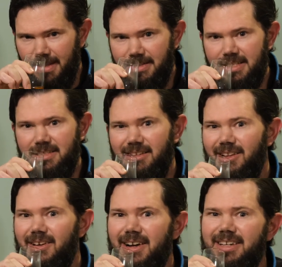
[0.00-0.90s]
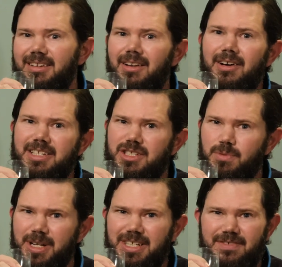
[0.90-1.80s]
this light
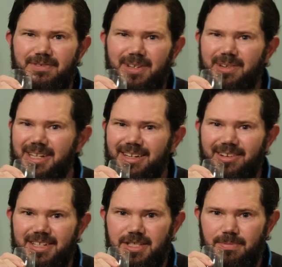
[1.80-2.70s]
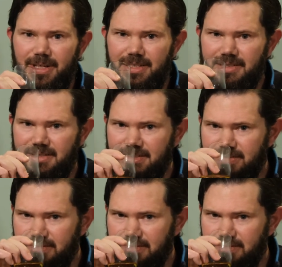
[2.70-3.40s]
sweetness, very light sweetness.